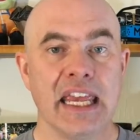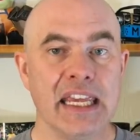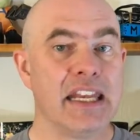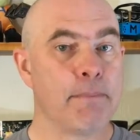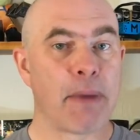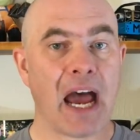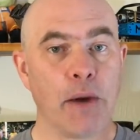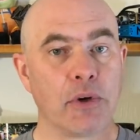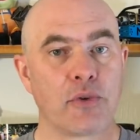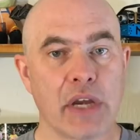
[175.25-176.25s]
In a
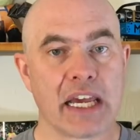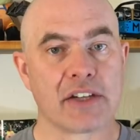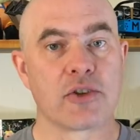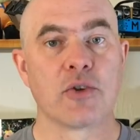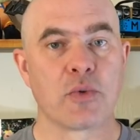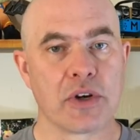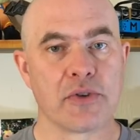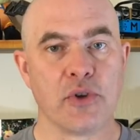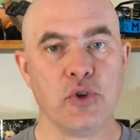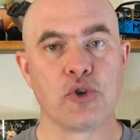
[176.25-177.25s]
power reactor,
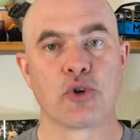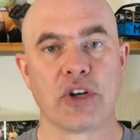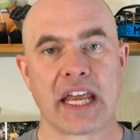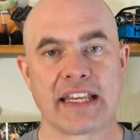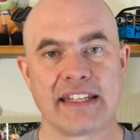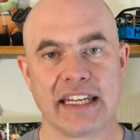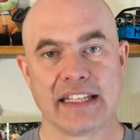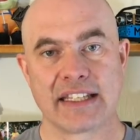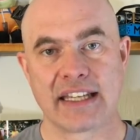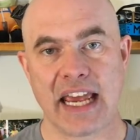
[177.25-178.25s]
where the neutron has to
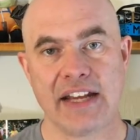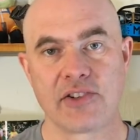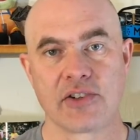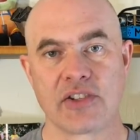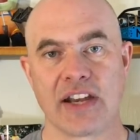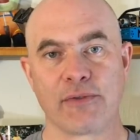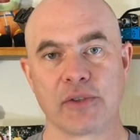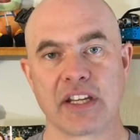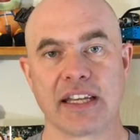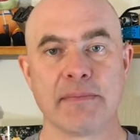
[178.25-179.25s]
get scattered
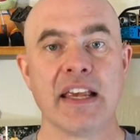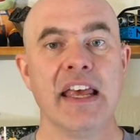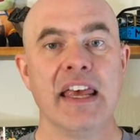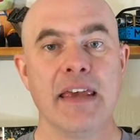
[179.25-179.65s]
several times,